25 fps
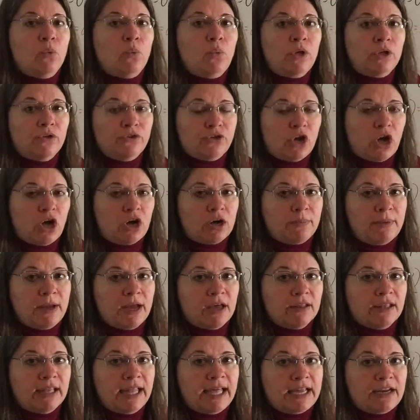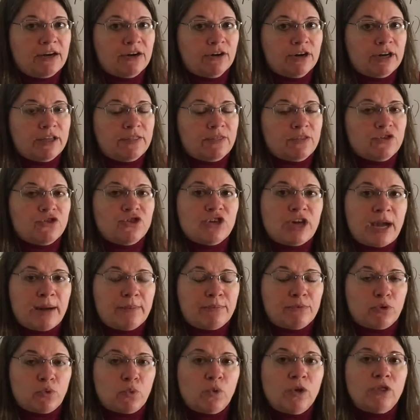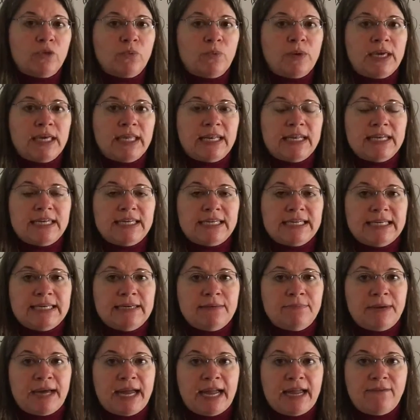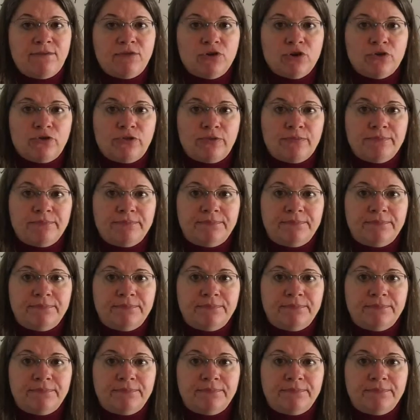we'll talk about later in the chapter once we get into end behaviors.